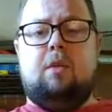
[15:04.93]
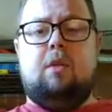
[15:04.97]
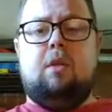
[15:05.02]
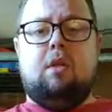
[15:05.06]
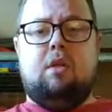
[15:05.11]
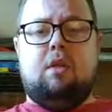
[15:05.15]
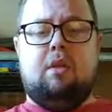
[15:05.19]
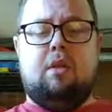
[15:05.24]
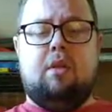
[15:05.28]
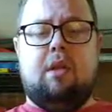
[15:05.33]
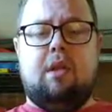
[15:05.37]

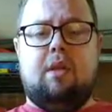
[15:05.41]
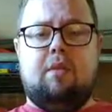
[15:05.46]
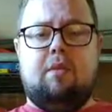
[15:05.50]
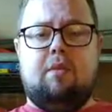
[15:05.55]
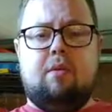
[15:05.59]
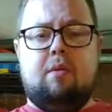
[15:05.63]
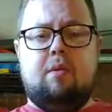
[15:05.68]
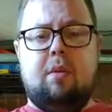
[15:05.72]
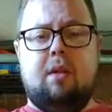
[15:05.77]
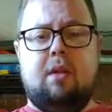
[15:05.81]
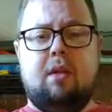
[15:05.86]
just
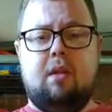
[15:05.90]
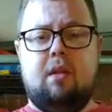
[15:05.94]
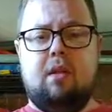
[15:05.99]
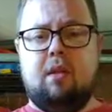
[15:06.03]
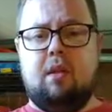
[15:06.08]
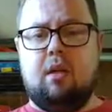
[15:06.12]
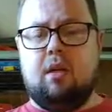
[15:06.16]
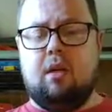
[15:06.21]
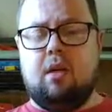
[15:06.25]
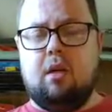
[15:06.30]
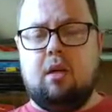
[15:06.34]
leave them
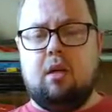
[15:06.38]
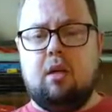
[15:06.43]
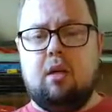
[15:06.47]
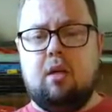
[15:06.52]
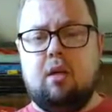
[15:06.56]
in